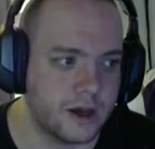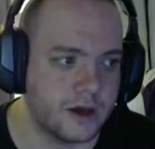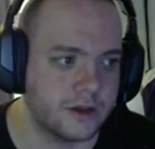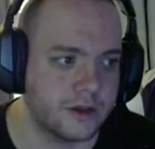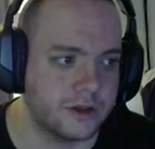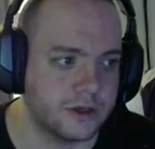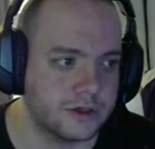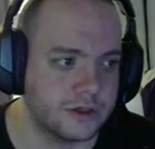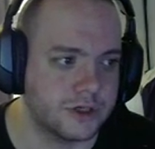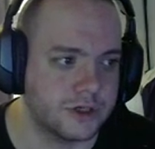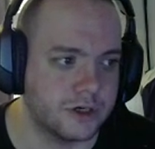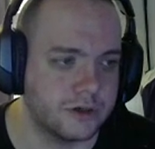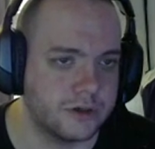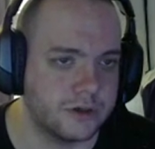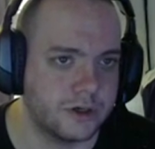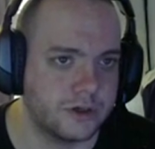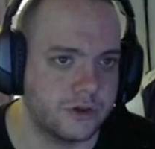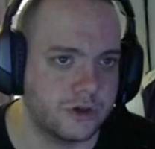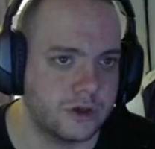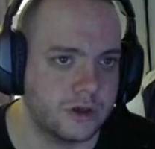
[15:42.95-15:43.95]
I think so.
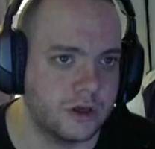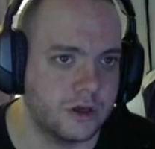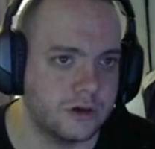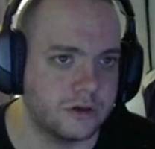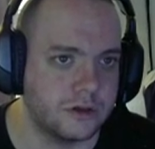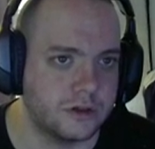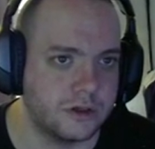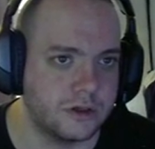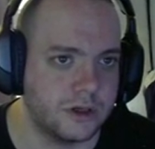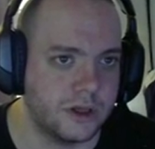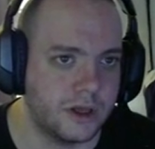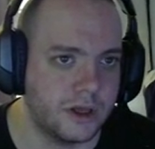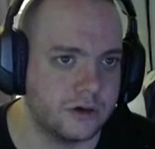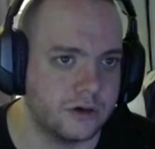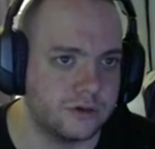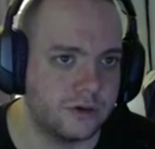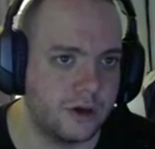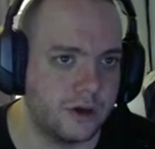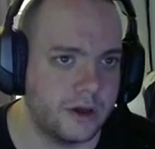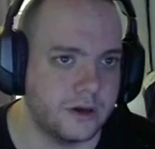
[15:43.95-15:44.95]
I think he'll
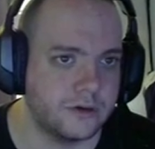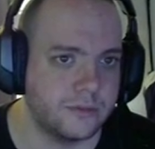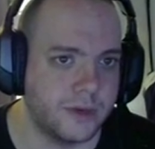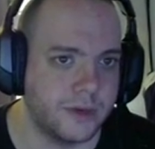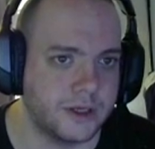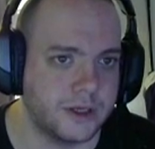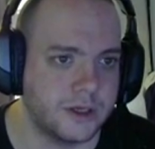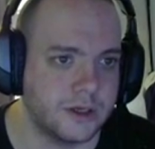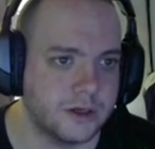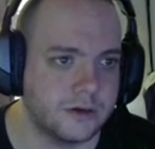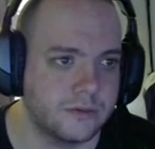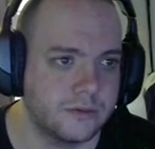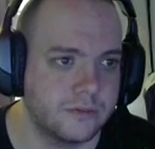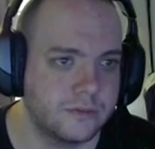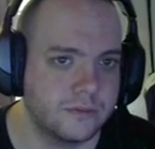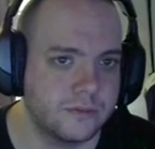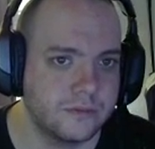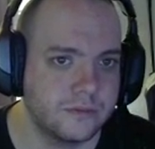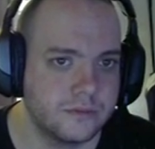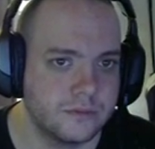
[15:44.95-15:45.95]
make it.
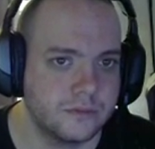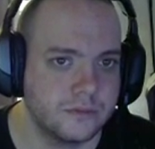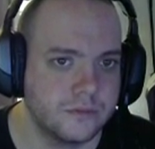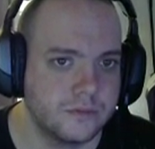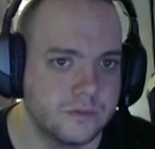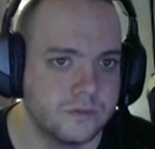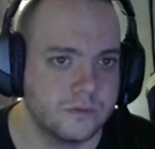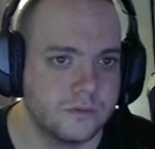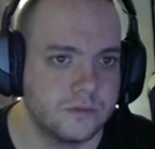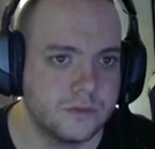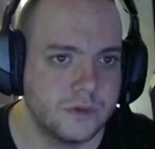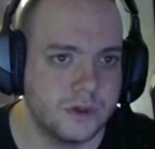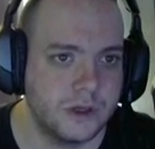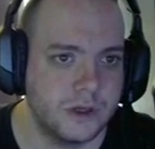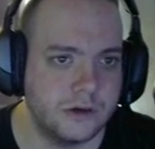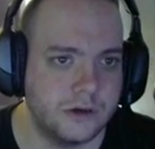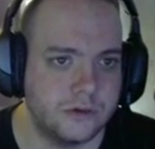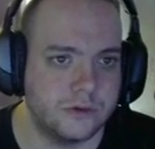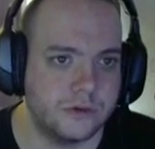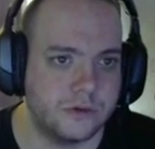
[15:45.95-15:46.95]

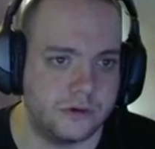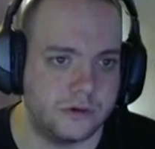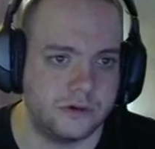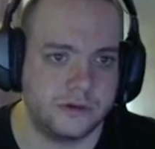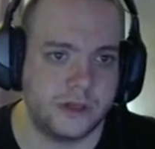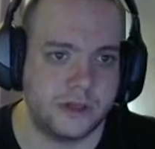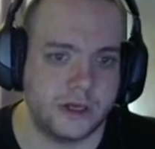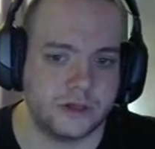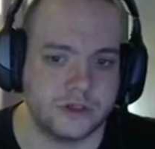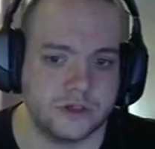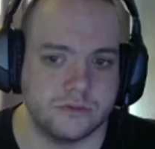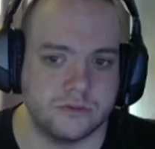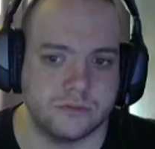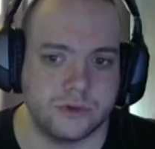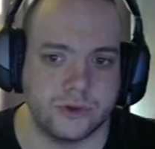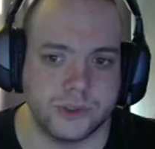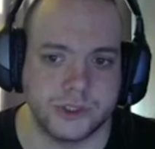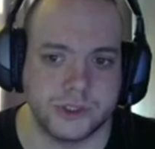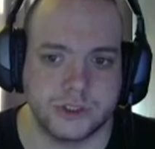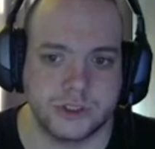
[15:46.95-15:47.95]
He'll get some
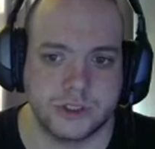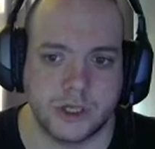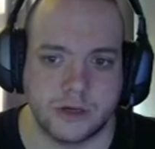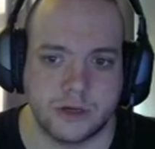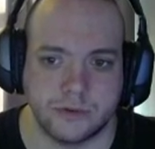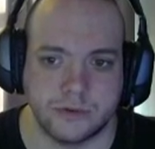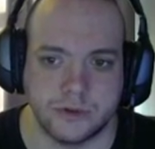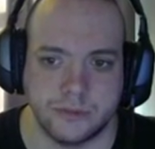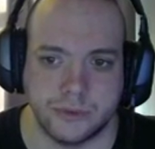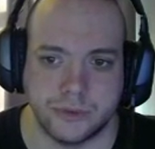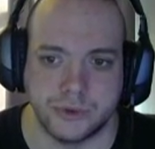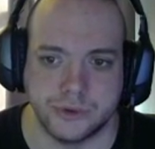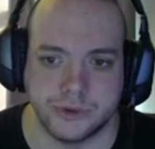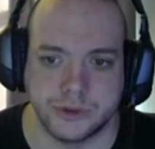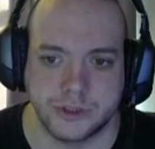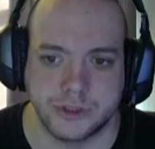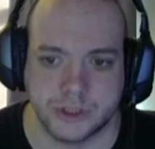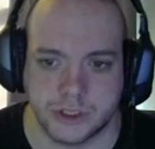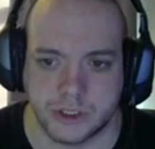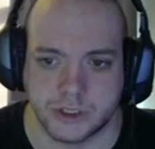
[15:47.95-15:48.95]
points up on the
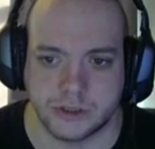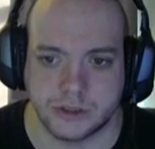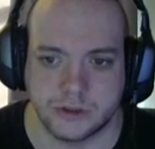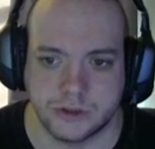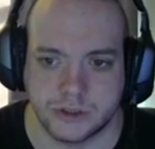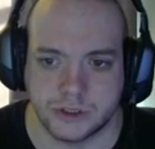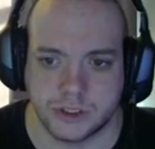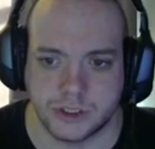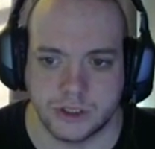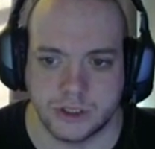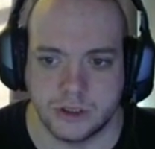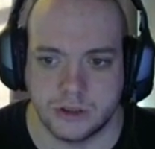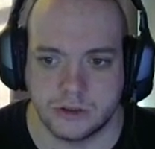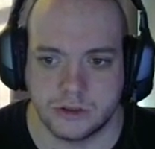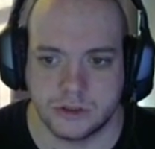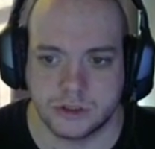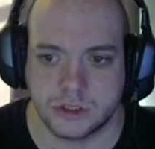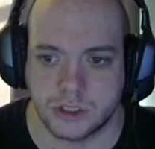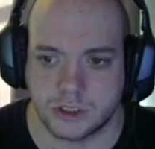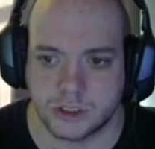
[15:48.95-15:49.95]
board and
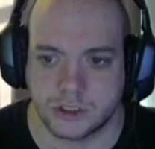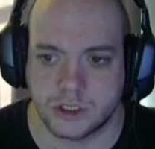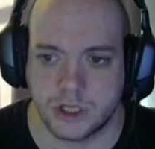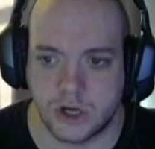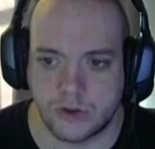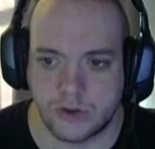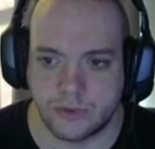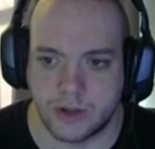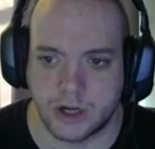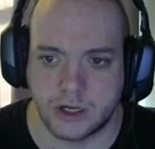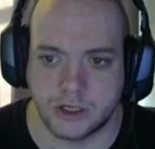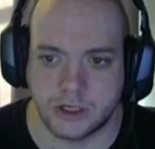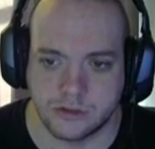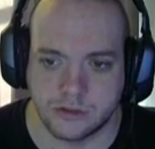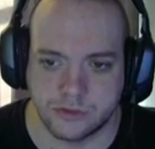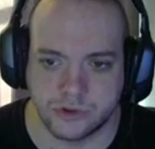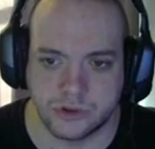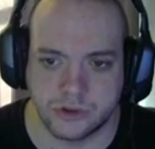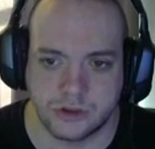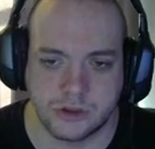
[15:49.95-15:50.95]
start to climb that
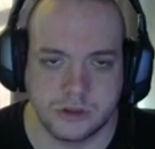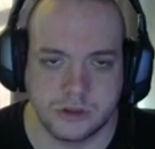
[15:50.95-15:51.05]
leaderboard.